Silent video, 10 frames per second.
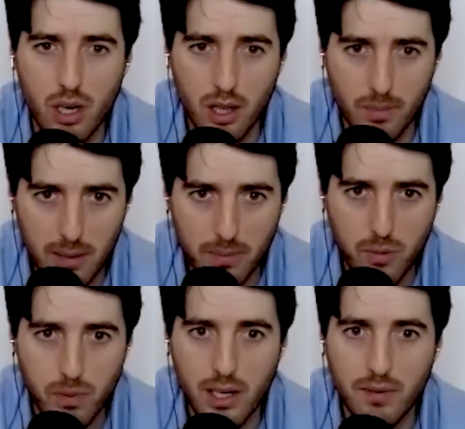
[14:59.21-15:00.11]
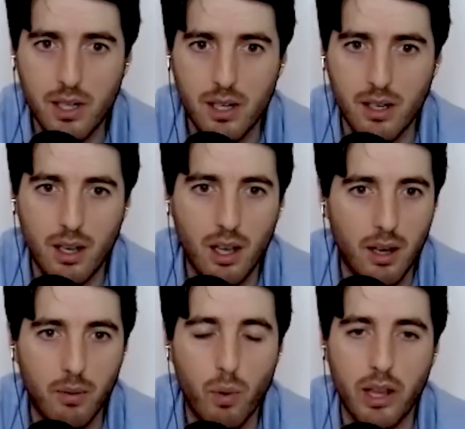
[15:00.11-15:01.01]
I think people's beliefs in
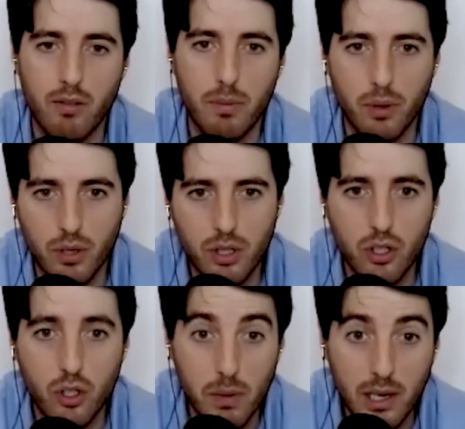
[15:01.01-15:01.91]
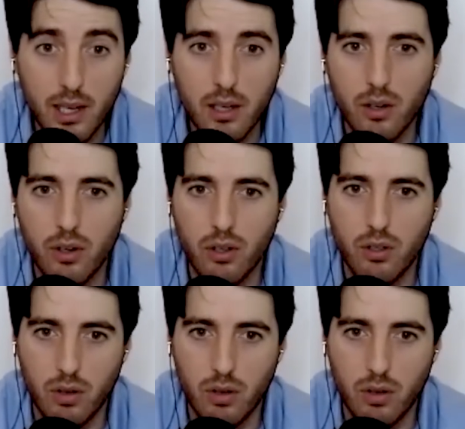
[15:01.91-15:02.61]
whether abortion should be legal or not,